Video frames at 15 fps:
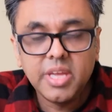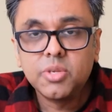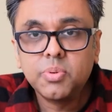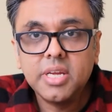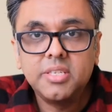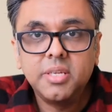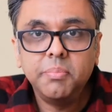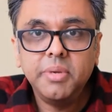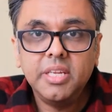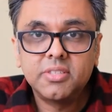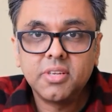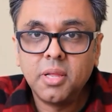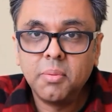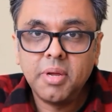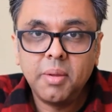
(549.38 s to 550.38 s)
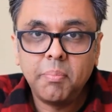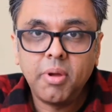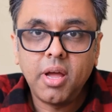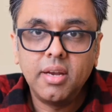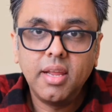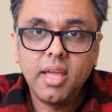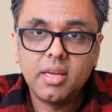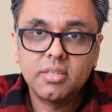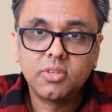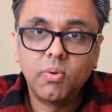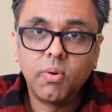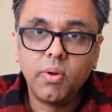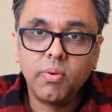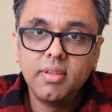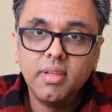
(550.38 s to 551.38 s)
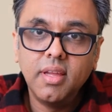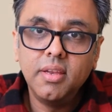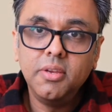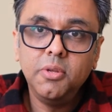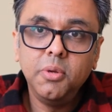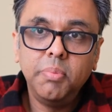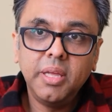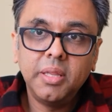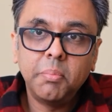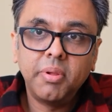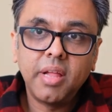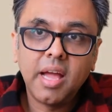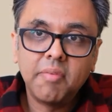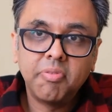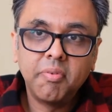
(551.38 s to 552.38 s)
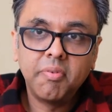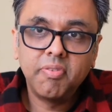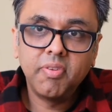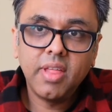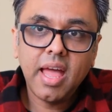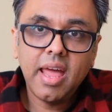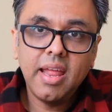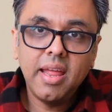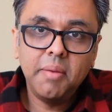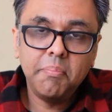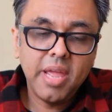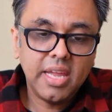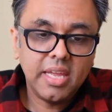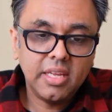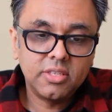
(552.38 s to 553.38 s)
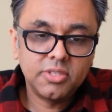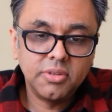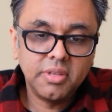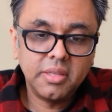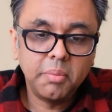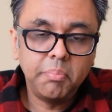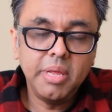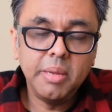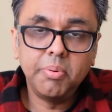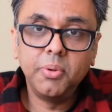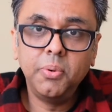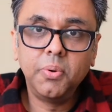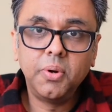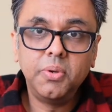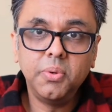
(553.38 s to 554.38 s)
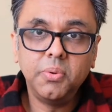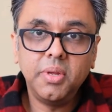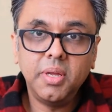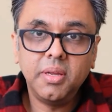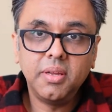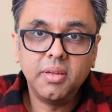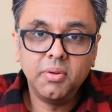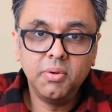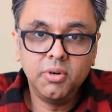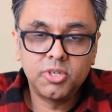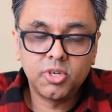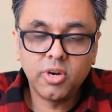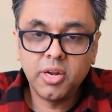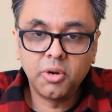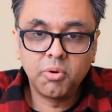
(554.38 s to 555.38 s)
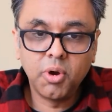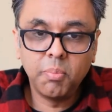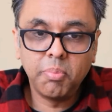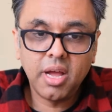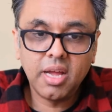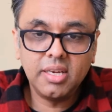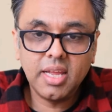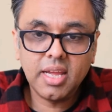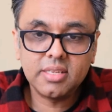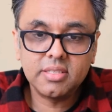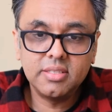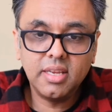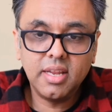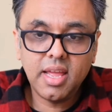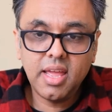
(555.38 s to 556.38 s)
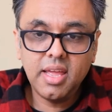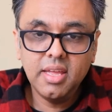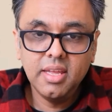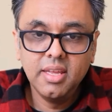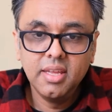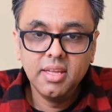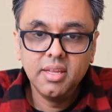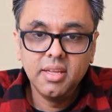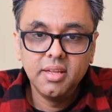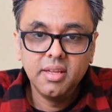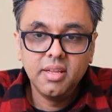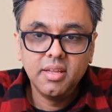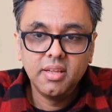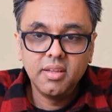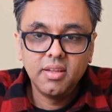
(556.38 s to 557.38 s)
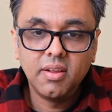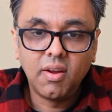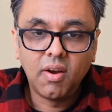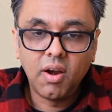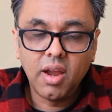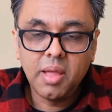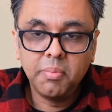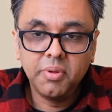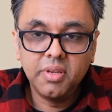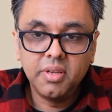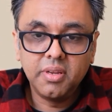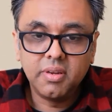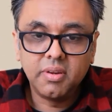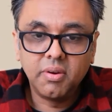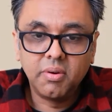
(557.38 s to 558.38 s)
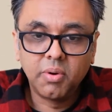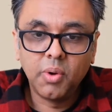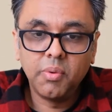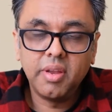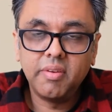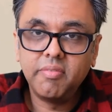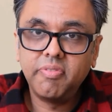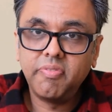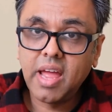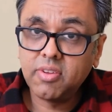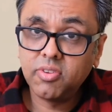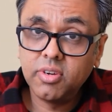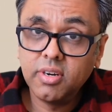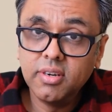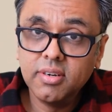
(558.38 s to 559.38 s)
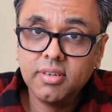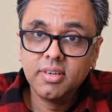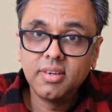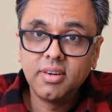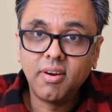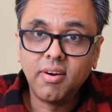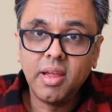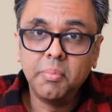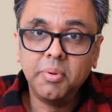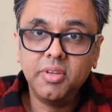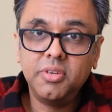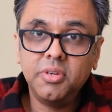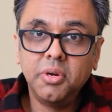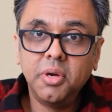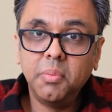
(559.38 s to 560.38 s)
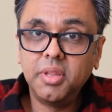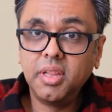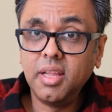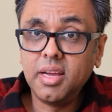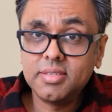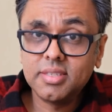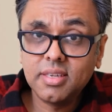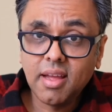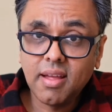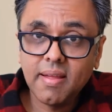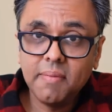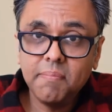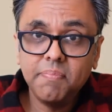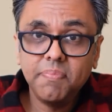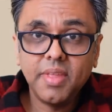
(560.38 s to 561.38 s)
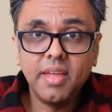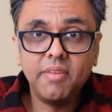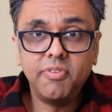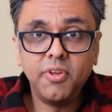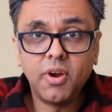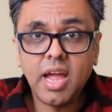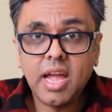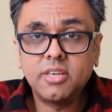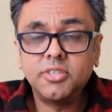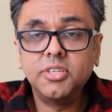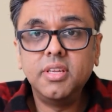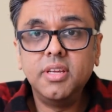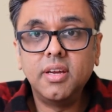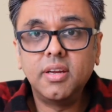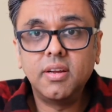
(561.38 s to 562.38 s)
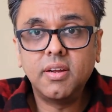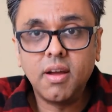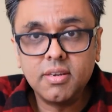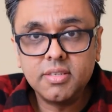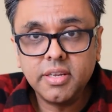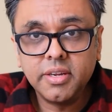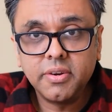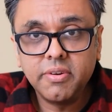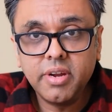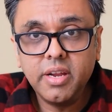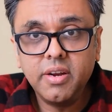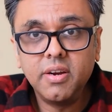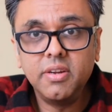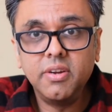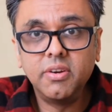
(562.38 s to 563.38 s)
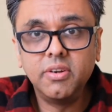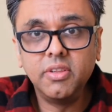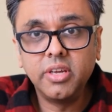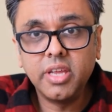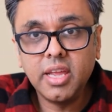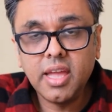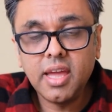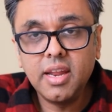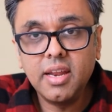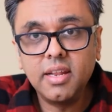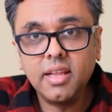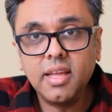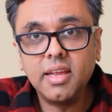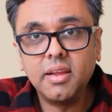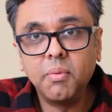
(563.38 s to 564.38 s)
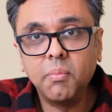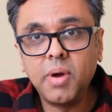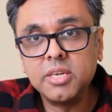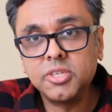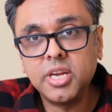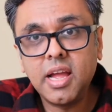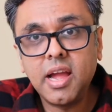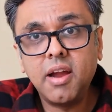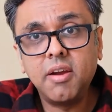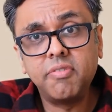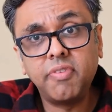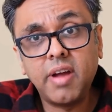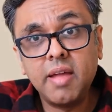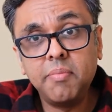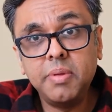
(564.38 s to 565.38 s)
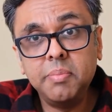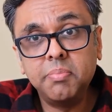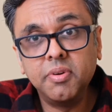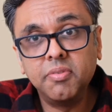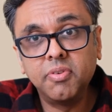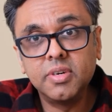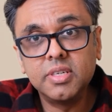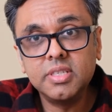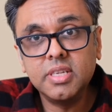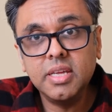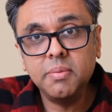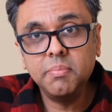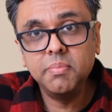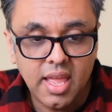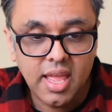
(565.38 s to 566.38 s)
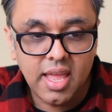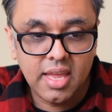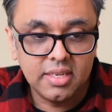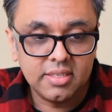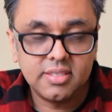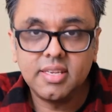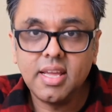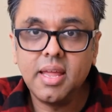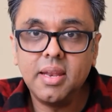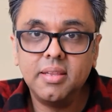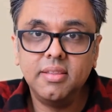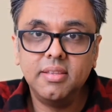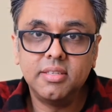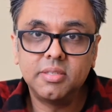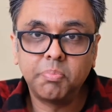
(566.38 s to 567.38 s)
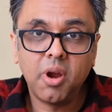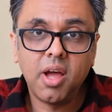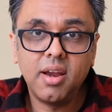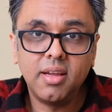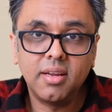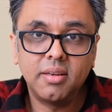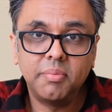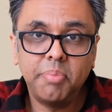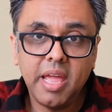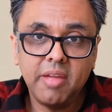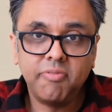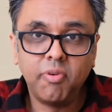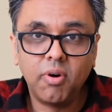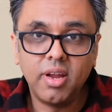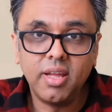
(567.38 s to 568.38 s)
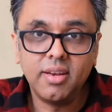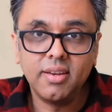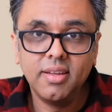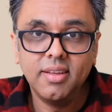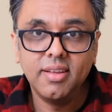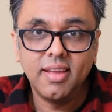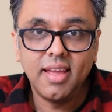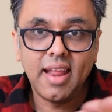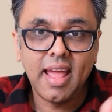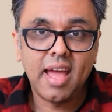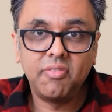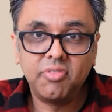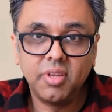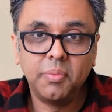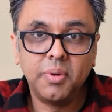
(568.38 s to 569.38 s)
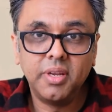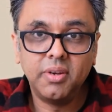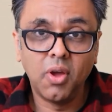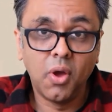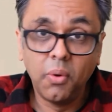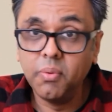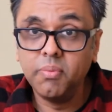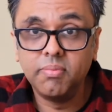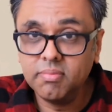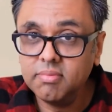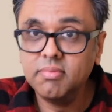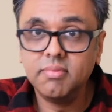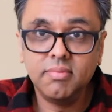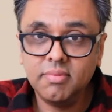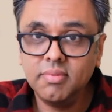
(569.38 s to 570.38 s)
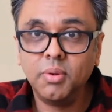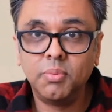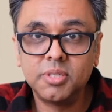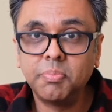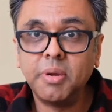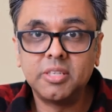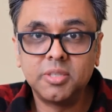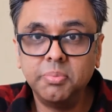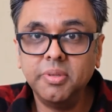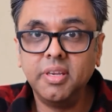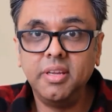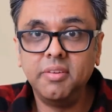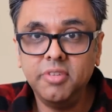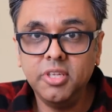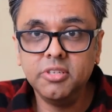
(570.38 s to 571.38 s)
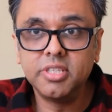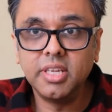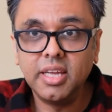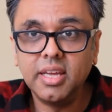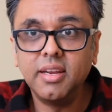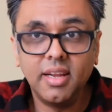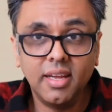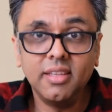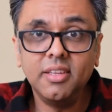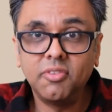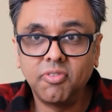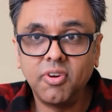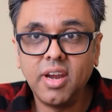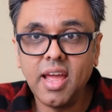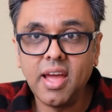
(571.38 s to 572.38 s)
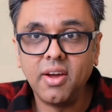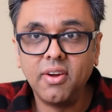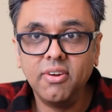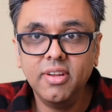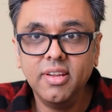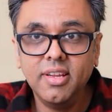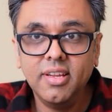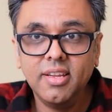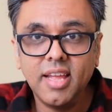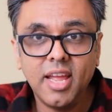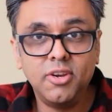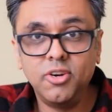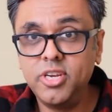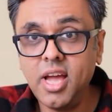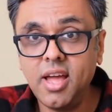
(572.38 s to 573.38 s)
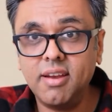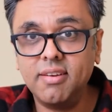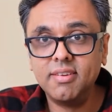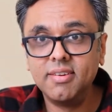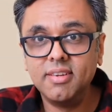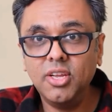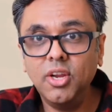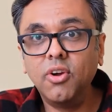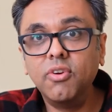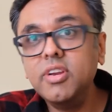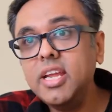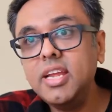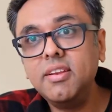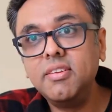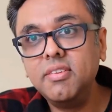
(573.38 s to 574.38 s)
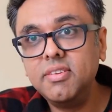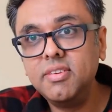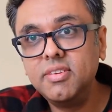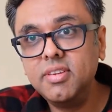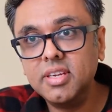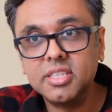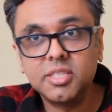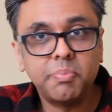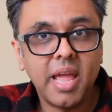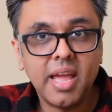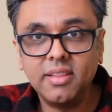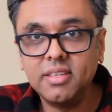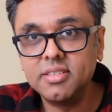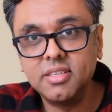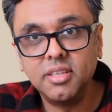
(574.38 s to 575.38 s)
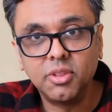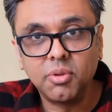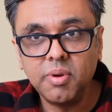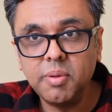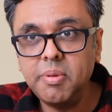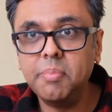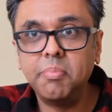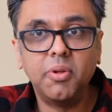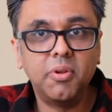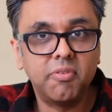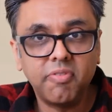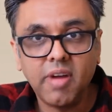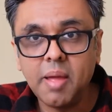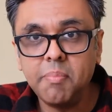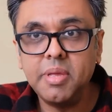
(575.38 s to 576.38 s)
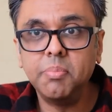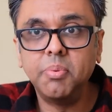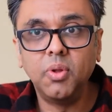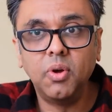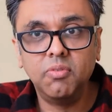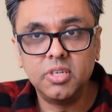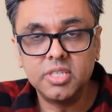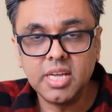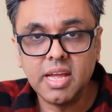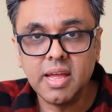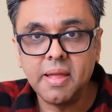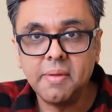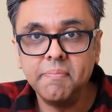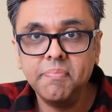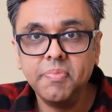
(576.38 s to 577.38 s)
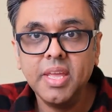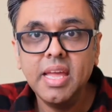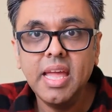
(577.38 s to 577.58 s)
That's why to me, it's all about podcast growth and you being the platform for that and making it so that the people who are trying to grow podcasts today are able to grow it faster, are able to do it with less time. If you're actually a content creator, you're looking at it and like, why should I hire 5 people for a team? And instead, this product, pay for it and have someone own the responsibility of using it, at least for now, and you're done. You don't need to expand this to 3 people or 5 people over time.